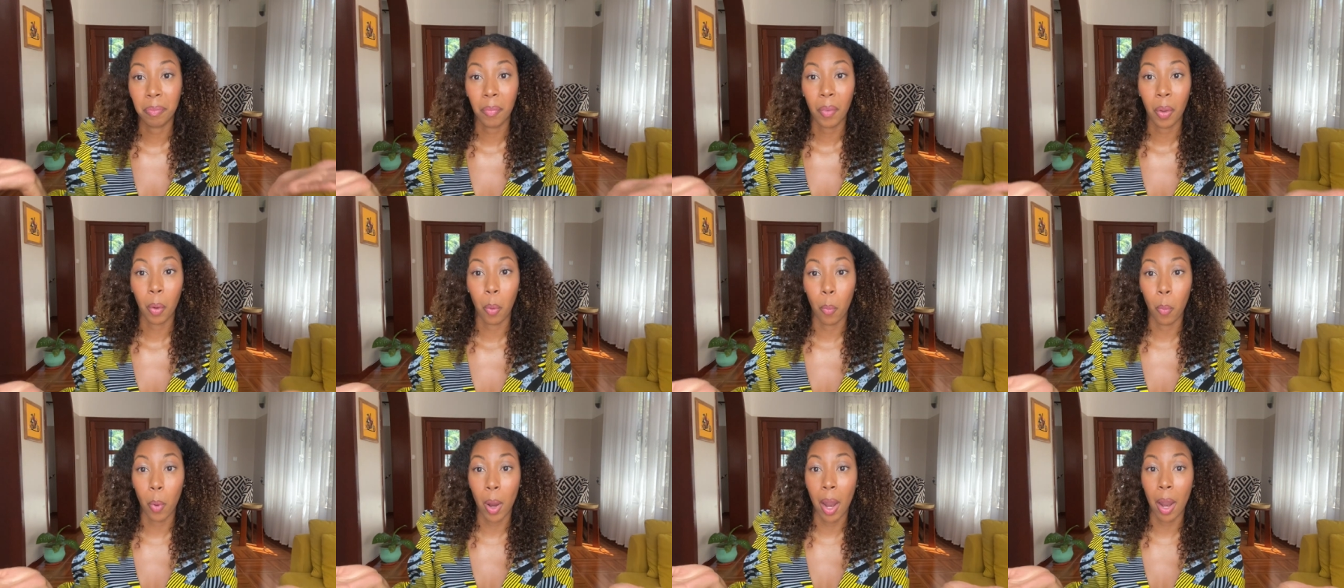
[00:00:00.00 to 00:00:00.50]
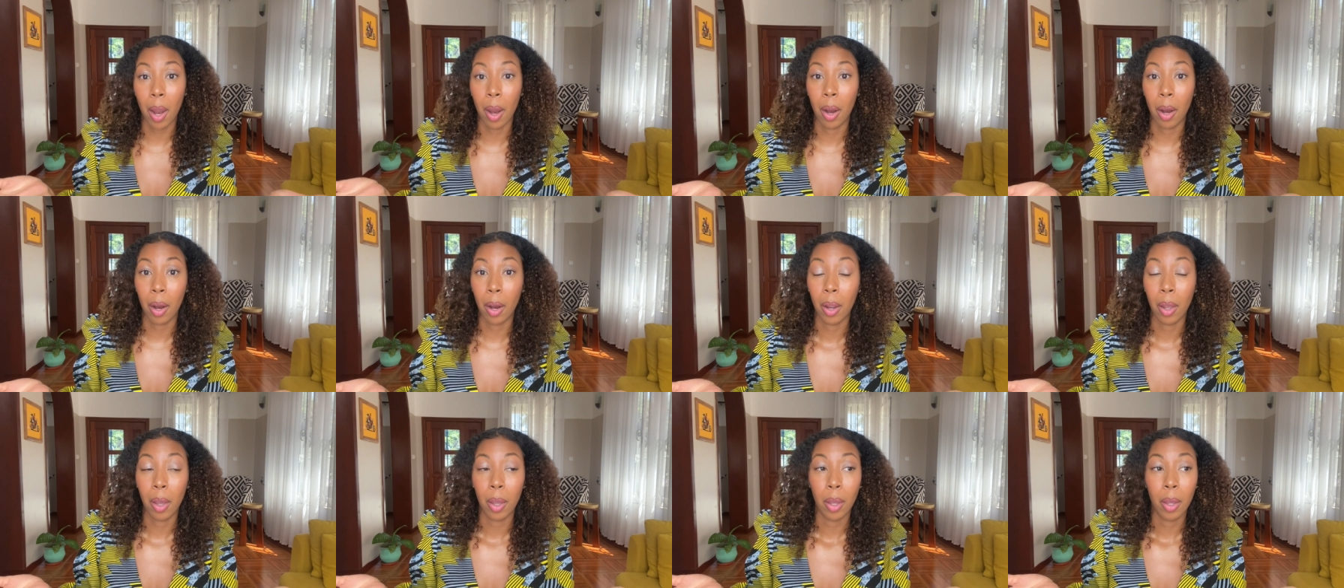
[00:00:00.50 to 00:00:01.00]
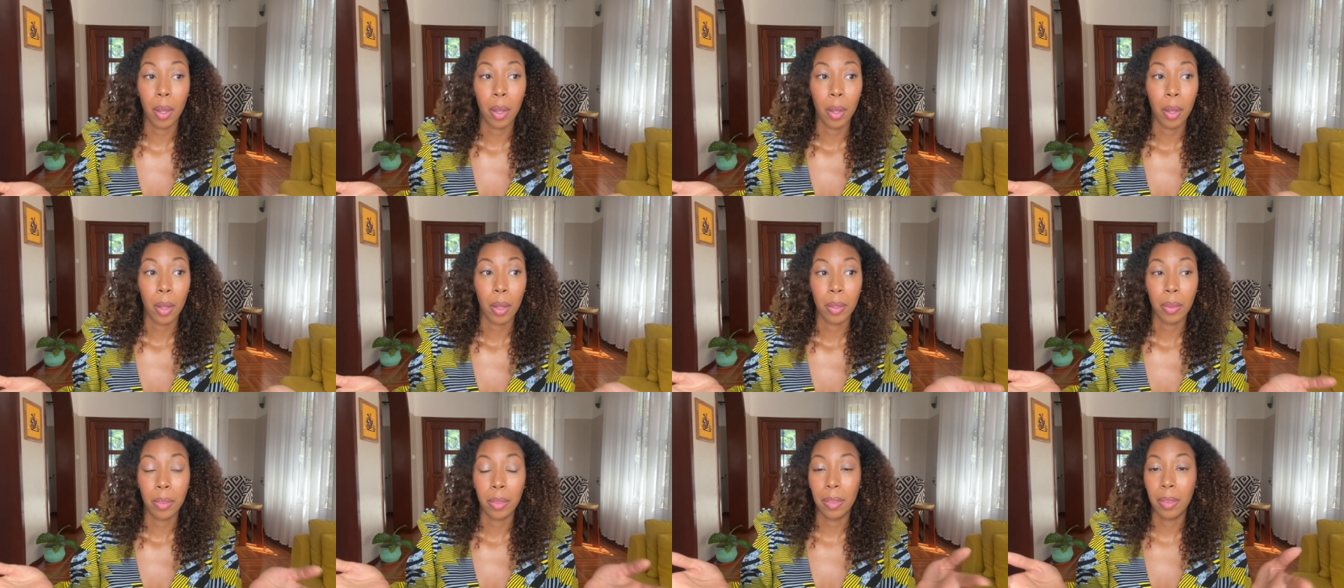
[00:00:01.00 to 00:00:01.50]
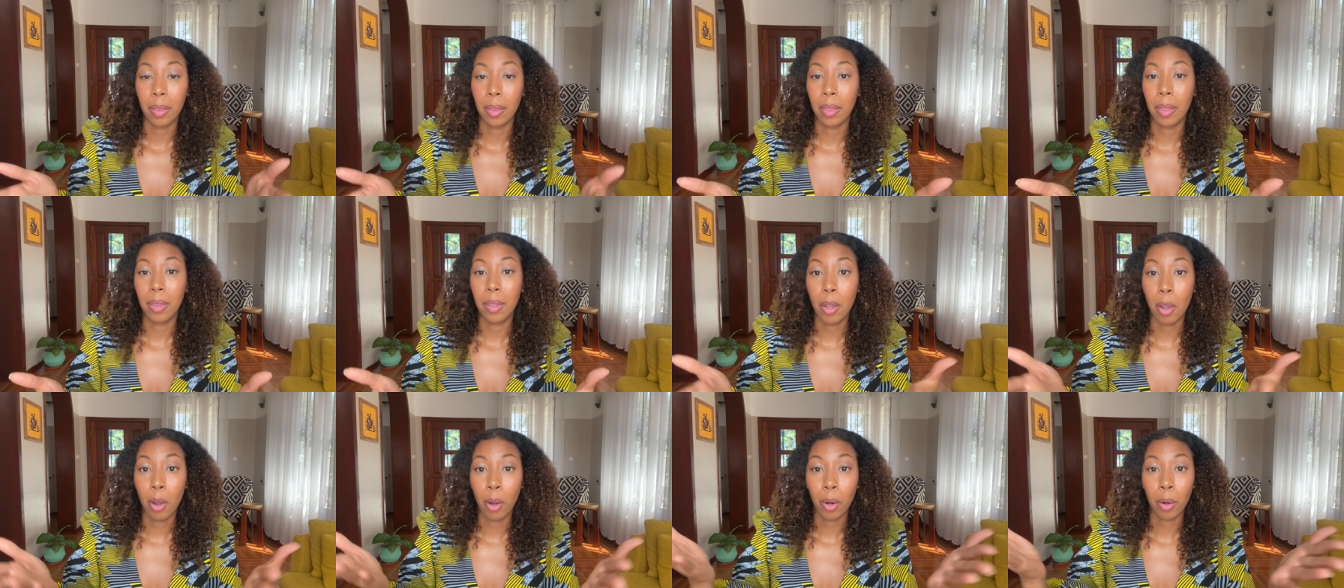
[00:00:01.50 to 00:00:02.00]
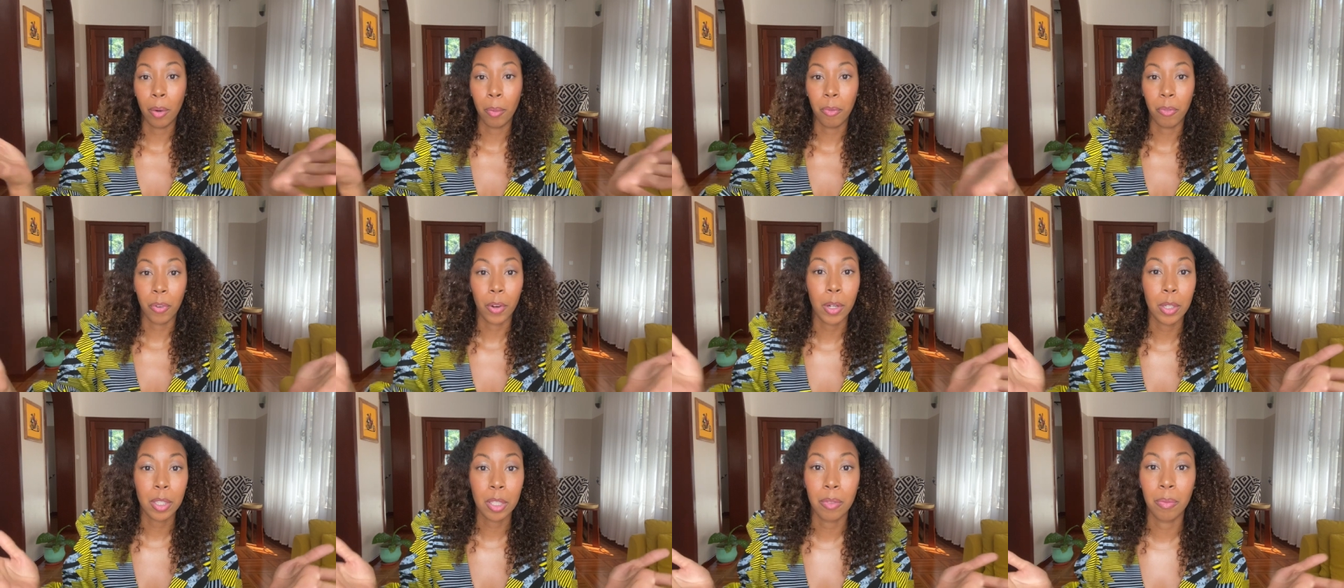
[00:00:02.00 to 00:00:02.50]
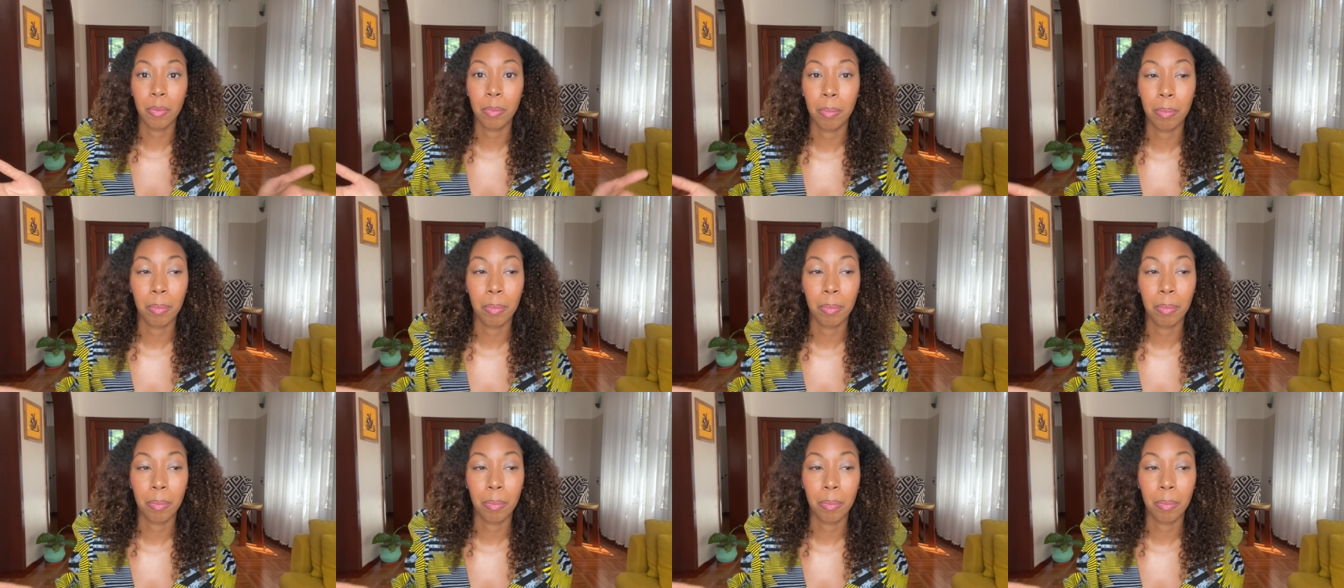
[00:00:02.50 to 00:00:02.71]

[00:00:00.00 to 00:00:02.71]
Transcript: where your first